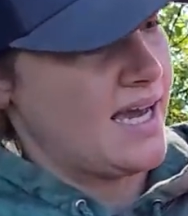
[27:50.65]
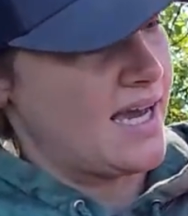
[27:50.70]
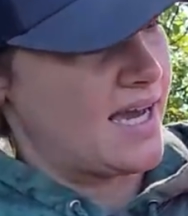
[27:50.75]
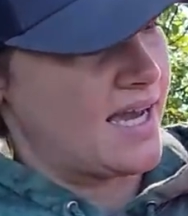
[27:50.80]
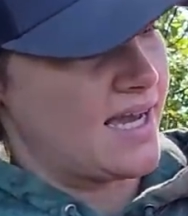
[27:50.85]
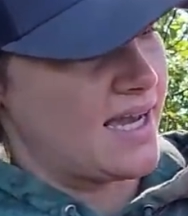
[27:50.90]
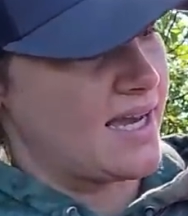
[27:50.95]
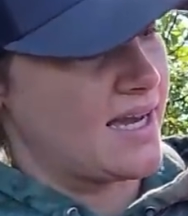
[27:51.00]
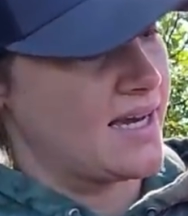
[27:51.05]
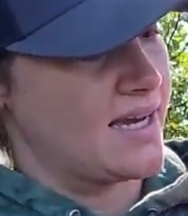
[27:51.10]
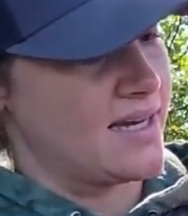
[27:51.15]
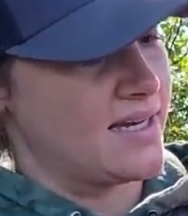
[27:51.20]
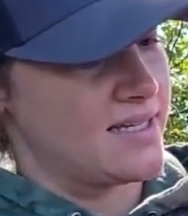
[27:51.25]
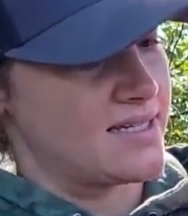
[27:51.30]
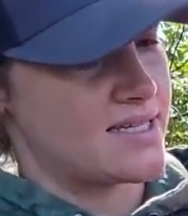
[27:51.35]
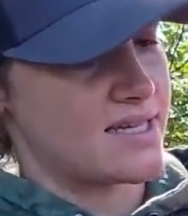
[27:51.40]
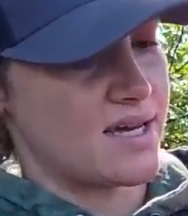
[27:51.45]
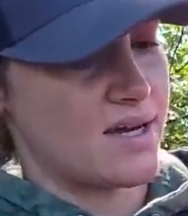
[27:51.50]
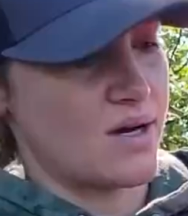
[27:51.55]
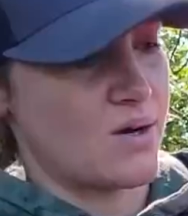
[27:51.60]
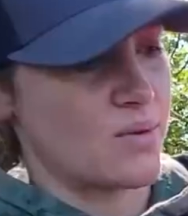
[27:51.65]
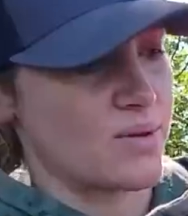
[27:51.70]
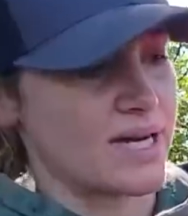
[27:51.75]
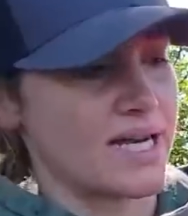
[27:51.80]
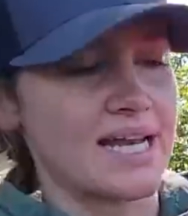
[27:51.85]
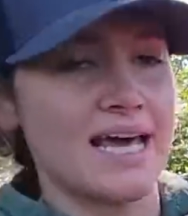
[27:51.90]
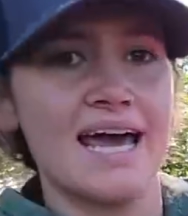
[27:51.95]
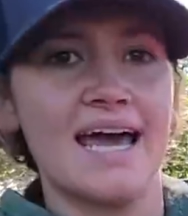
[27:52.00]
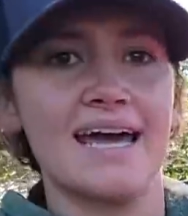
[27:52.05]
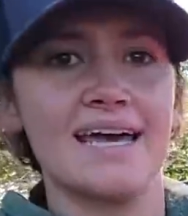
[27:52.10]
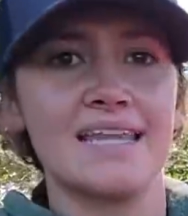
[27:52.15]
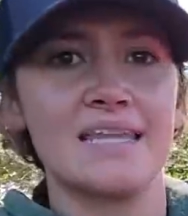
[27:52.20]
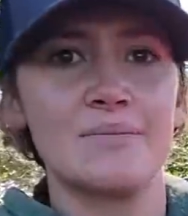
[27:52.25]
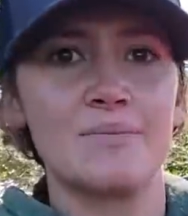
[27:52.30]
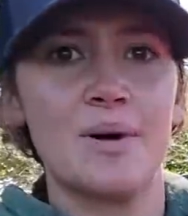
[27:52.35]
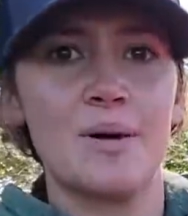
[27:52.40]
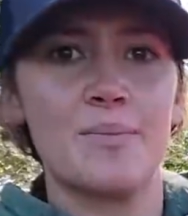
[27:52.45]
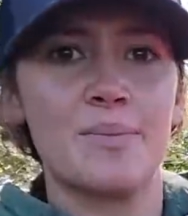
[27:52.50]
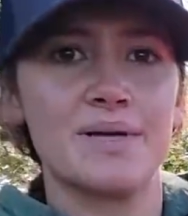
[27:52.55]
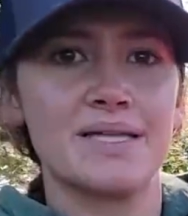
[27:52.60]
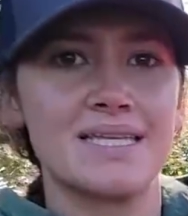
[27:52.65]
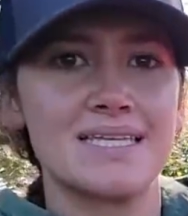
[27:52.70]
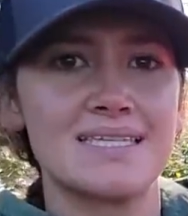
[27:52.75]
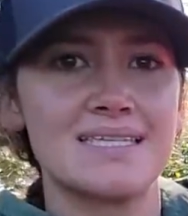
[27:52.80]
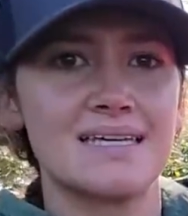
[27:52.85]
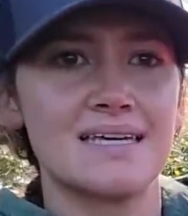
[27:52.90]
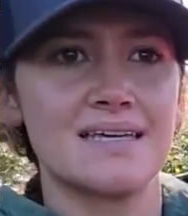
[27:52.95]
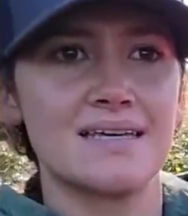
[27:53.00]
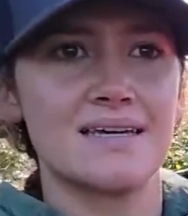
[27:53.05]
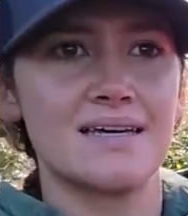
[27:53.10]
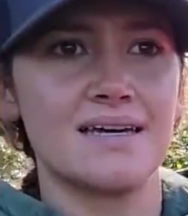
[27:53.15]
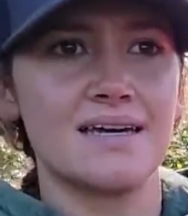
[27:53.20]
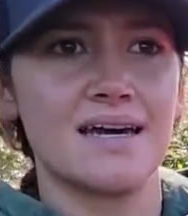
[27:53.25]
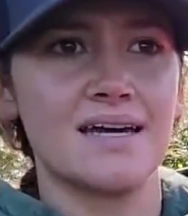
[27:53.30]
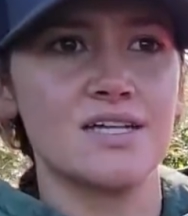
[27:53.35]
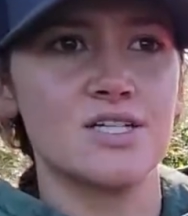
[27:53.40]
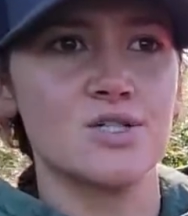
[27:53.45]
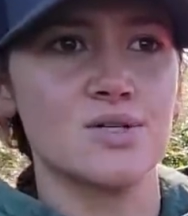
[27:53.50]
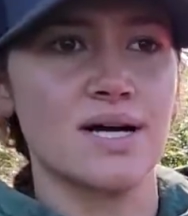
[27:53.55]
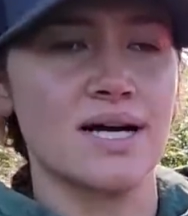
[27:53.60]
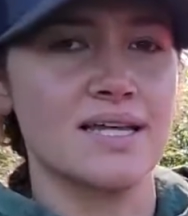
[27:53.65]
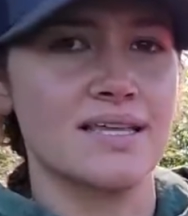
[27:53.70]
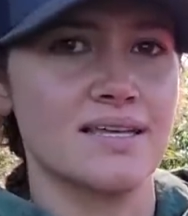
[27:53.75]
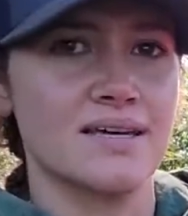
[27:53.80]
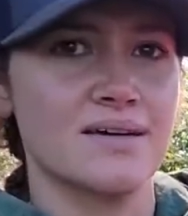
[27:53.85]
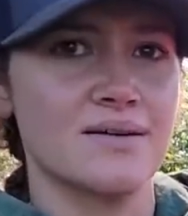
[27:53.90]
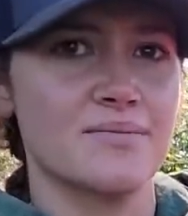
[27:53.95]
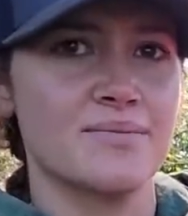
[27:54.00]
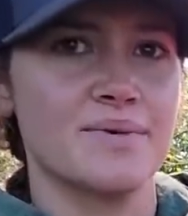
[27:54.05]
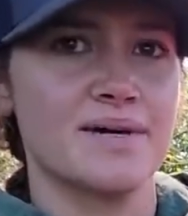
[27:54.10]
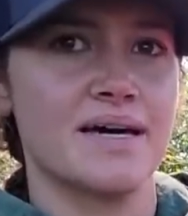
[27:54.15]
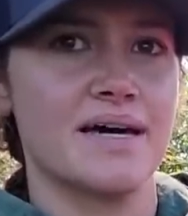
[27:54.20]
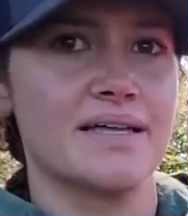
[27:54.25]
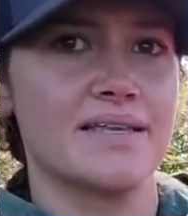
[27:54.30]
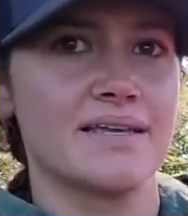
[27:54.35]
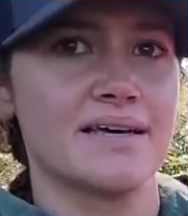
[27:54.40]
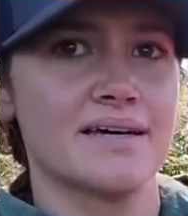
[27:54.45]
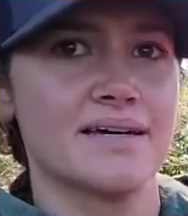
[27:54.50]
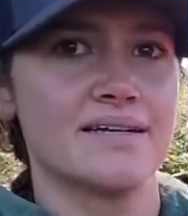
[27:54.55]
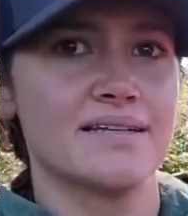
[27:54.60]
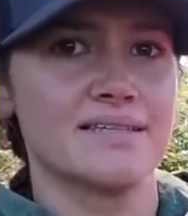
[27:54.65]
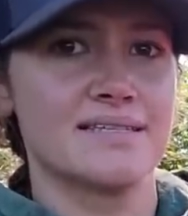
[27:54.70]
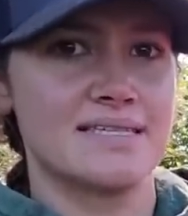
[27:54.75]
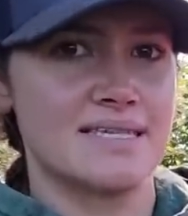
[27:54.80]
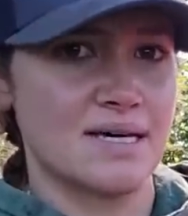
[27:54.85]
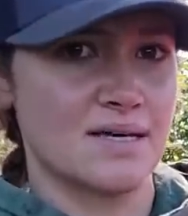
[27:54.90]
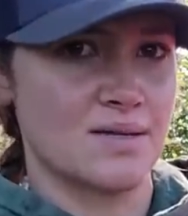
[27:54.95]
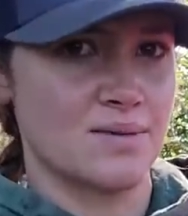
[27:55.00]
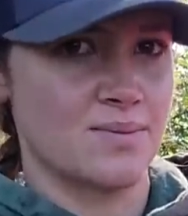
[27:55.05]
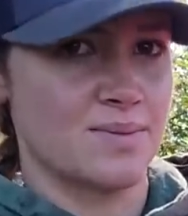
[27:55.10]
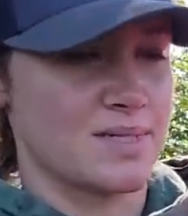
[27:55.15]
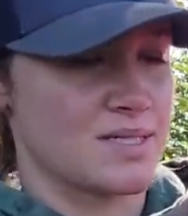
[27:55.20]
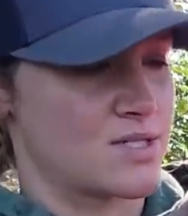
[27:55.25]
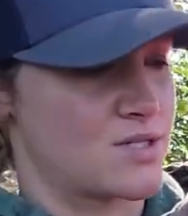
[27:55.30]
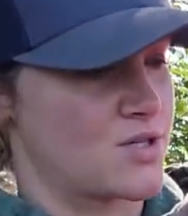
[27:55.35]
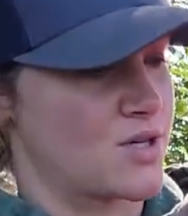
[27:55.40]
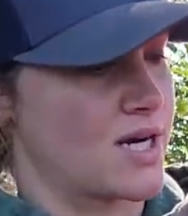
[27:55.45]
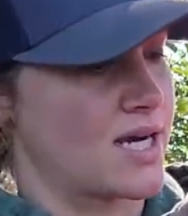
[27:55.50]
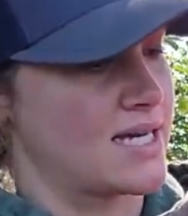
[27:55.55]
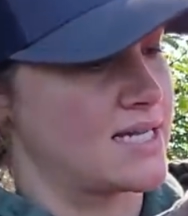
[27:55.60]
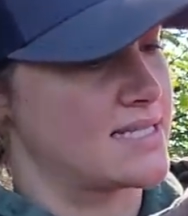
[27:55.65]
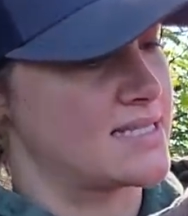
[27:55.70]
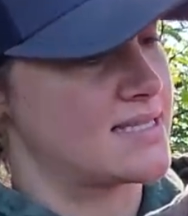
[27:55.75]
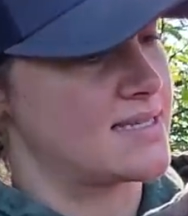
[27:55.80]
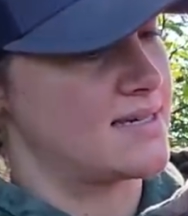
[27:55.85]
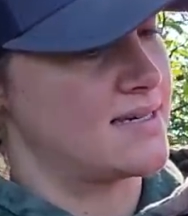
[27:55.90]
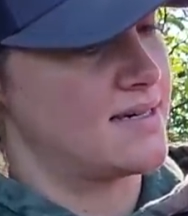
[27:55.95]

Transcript: and we're gonna hang them up on the ceiling and dry them and then sell them as drieds.